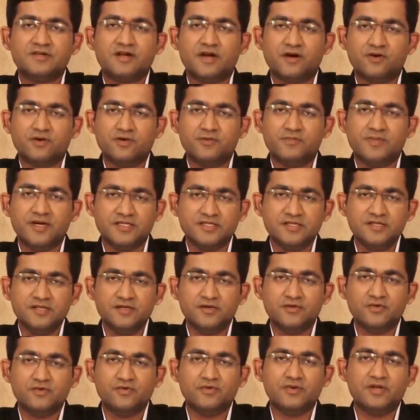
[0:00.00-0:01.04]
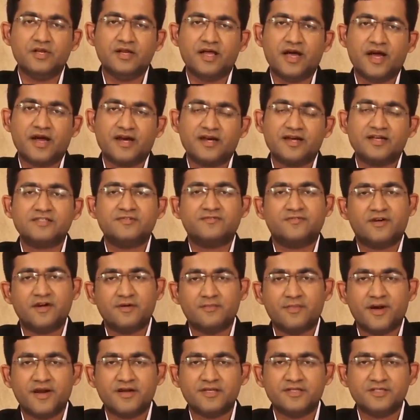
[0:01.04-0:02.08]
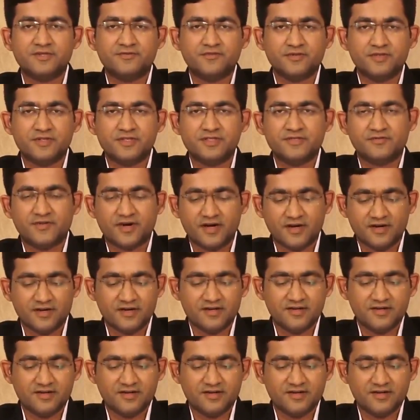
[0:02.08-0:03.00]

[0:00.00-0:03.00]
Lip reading: Rahul Baijal, who will act as fund manager for this fund.